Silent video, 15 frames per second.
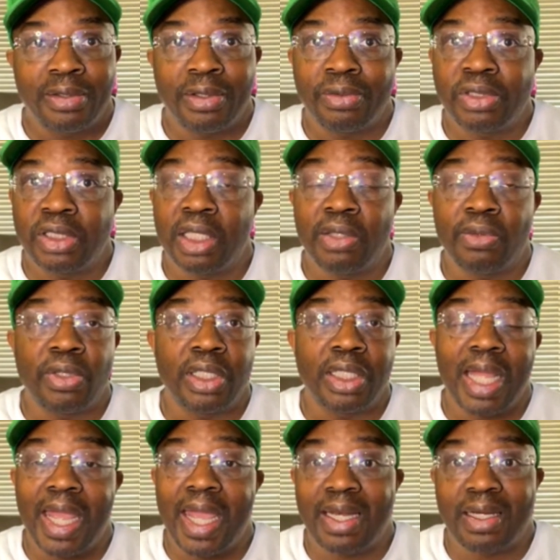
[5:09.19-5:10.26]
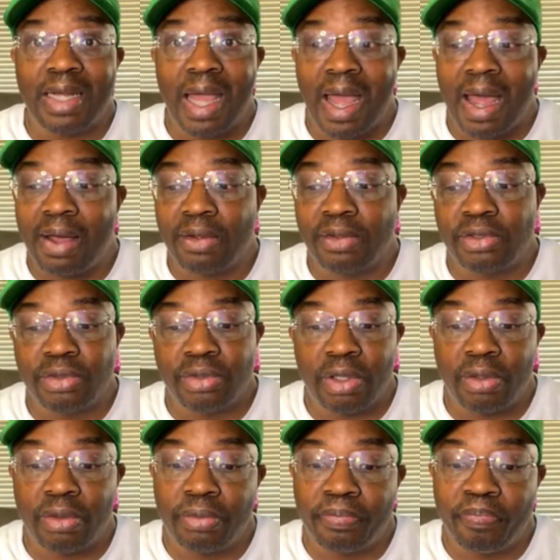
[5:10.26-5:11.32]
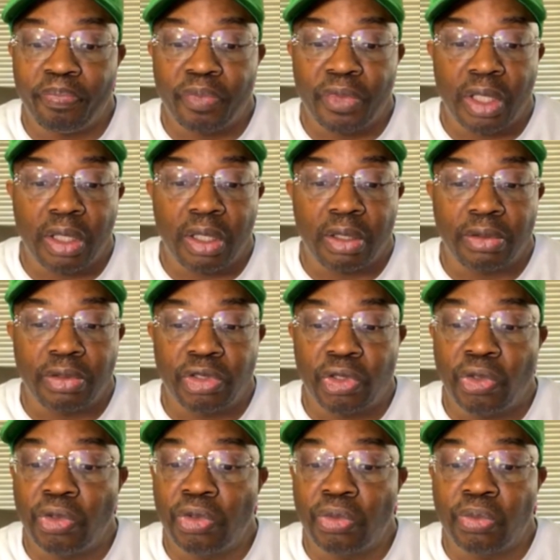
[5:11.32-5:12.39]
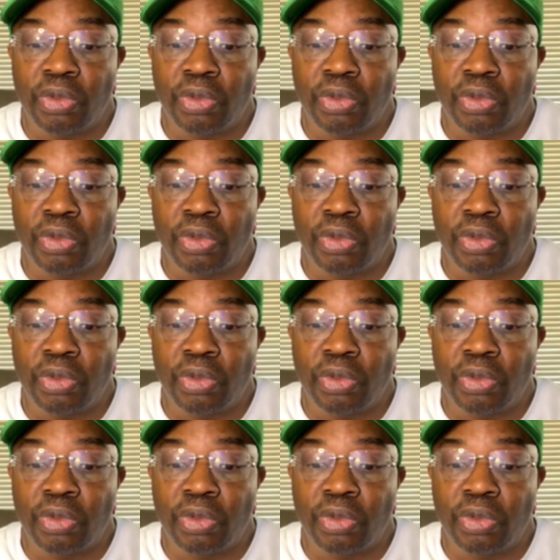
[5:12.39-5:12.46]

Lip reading: No telling what he had in the house. Scooter